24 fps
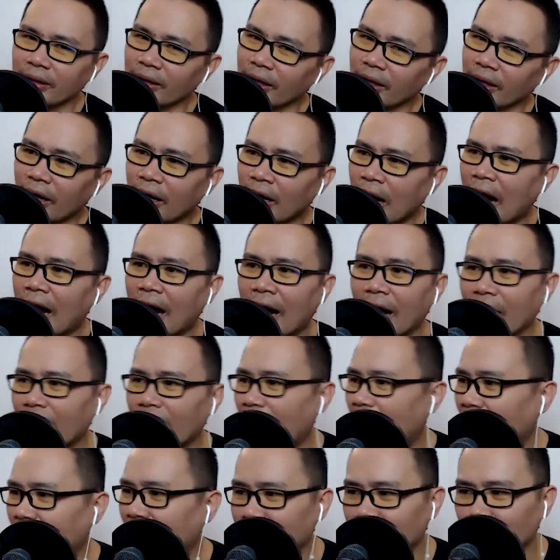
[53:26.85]

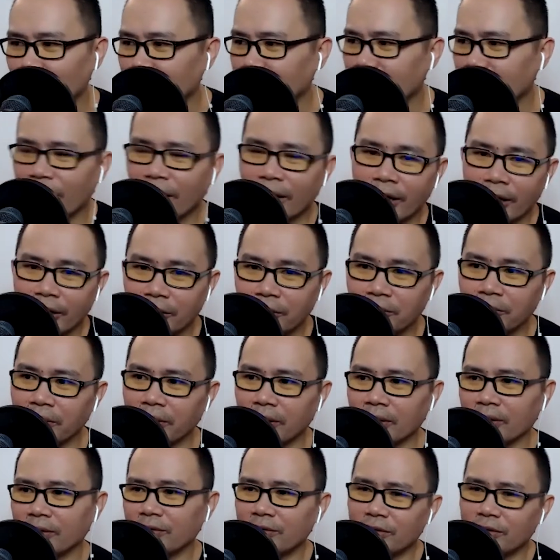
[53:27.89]
I don't think I can do it.